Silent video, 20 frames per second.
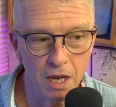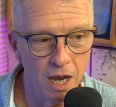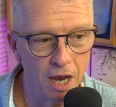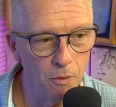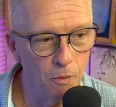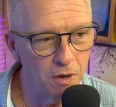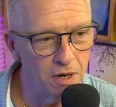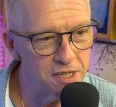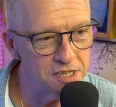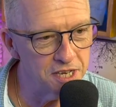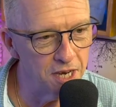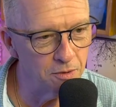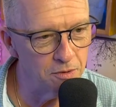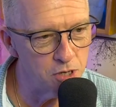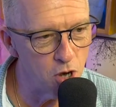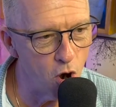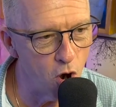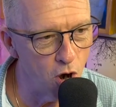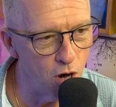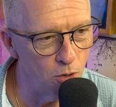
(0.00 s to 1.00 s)
I want to say it was
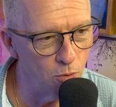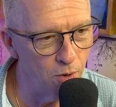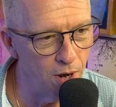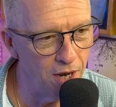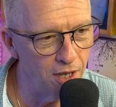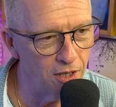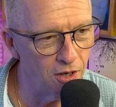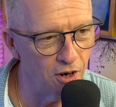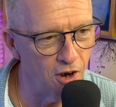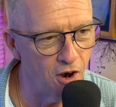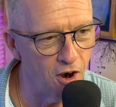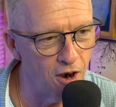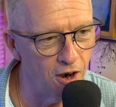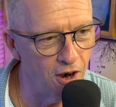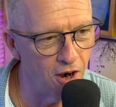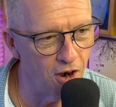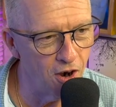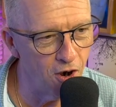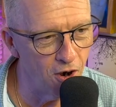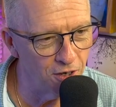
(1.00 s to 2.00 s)
Hartwell or Hart
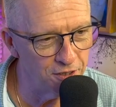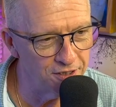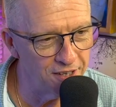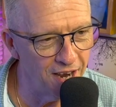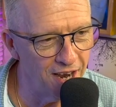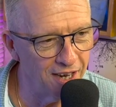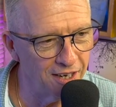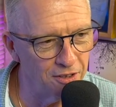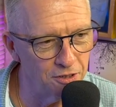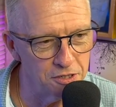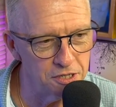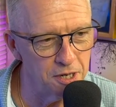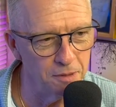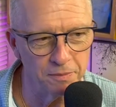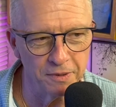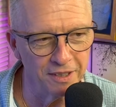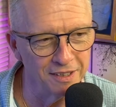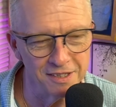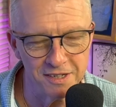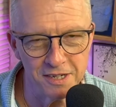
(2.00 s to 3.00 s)
Hartack or
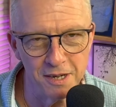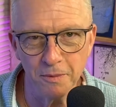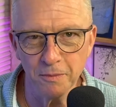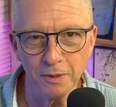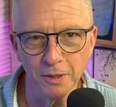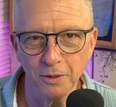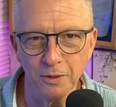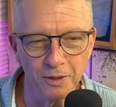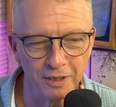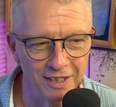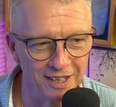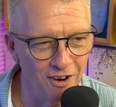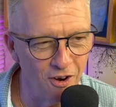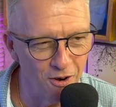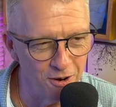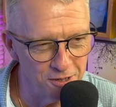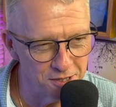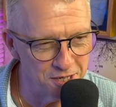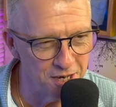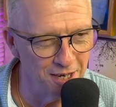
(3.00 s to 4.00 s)
something, something along the
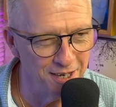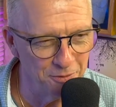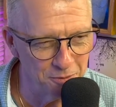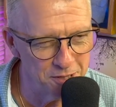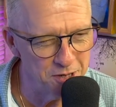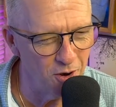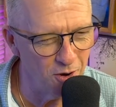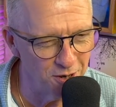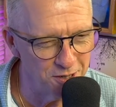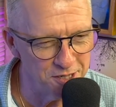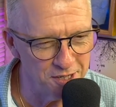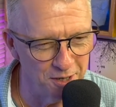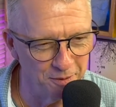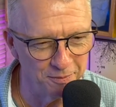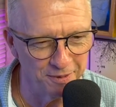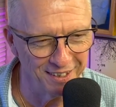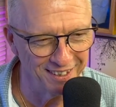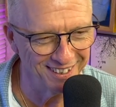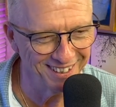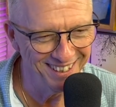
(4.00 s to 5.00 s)
heart. It was Hart
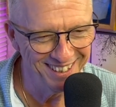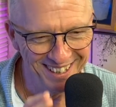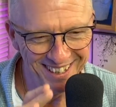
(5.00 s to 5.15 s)
something.